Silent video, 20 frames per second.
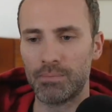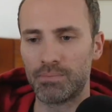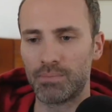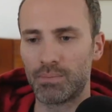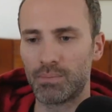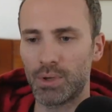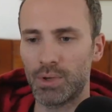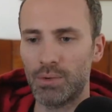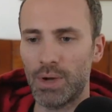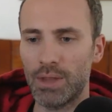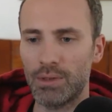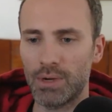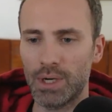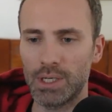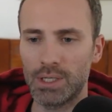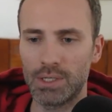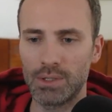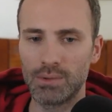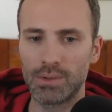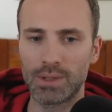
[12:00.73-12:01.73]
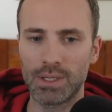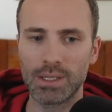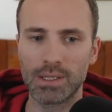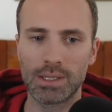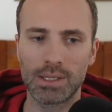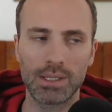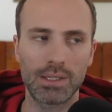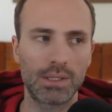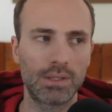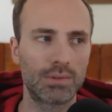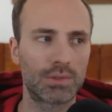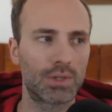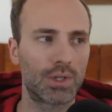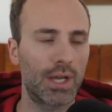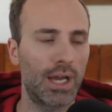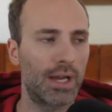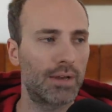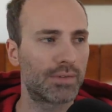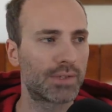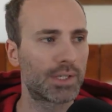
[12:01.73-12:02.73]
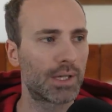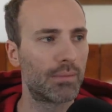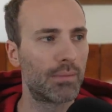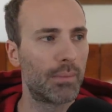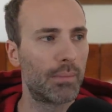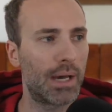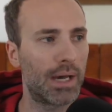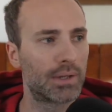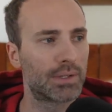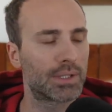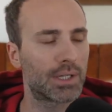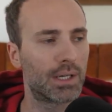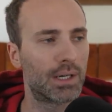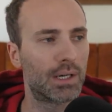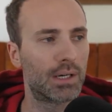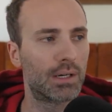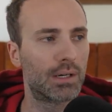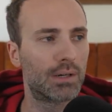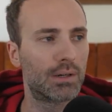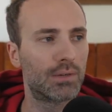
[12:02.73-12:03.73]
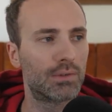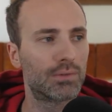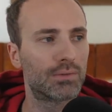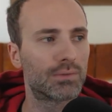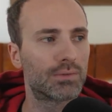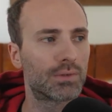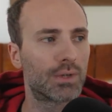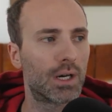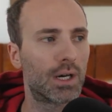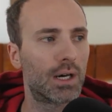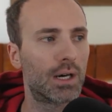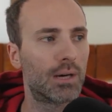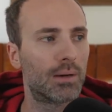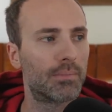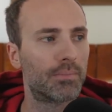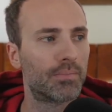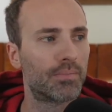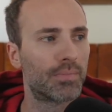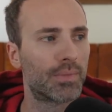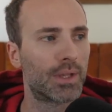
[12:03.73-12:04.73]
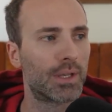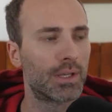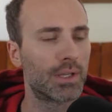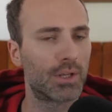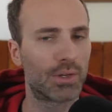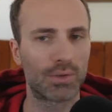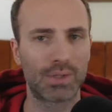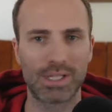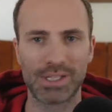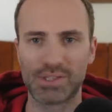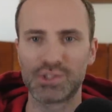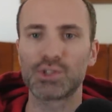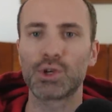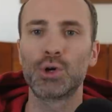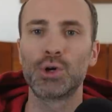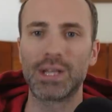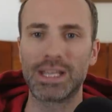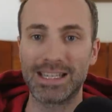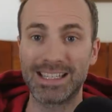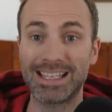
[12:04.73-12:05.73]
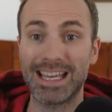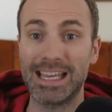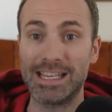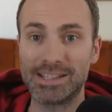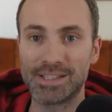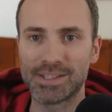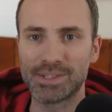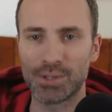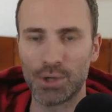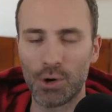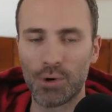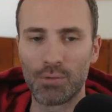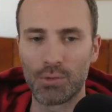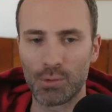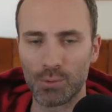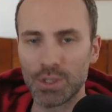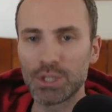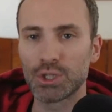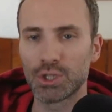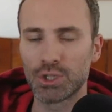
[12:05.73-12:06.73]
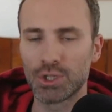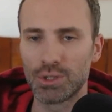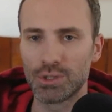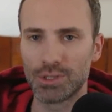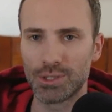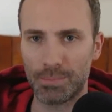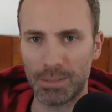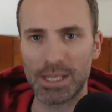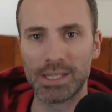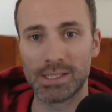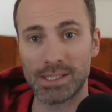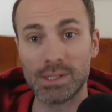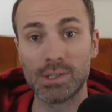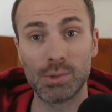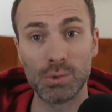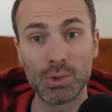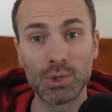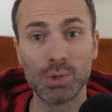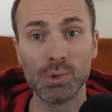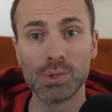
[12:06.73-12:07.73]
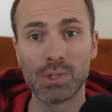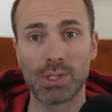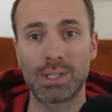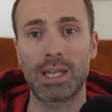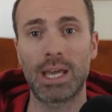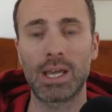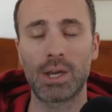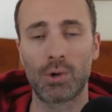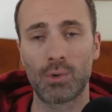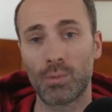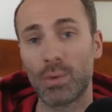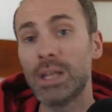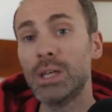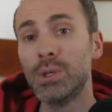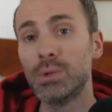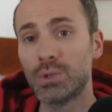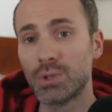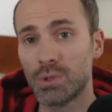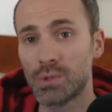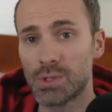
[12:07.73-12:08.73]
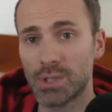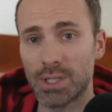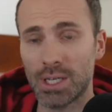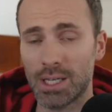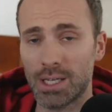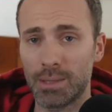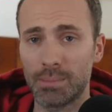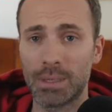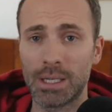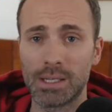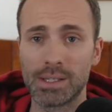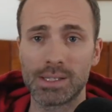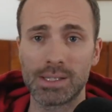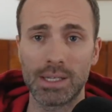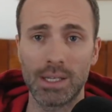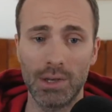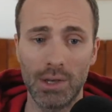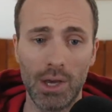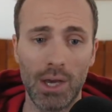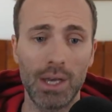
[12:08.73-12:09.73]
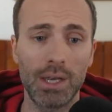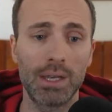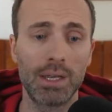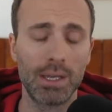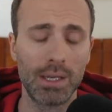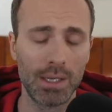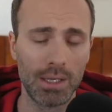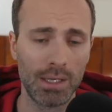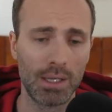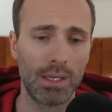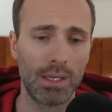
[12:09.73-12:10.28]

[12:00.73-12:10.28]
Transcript: um, but rather I do think that you should have some amount of uh, you know discerning taste over which dependencies you choose to take or when you choose to take a dependency and not.